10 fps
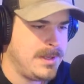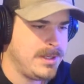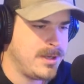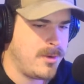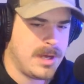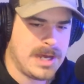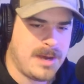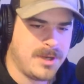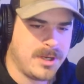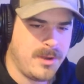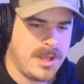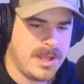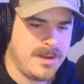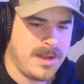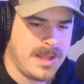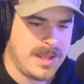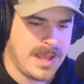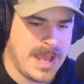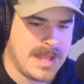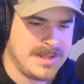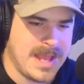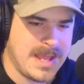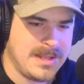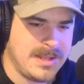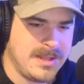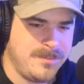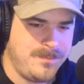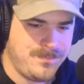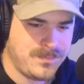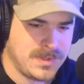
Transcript: You know what? I'm going to go ahead and add that in.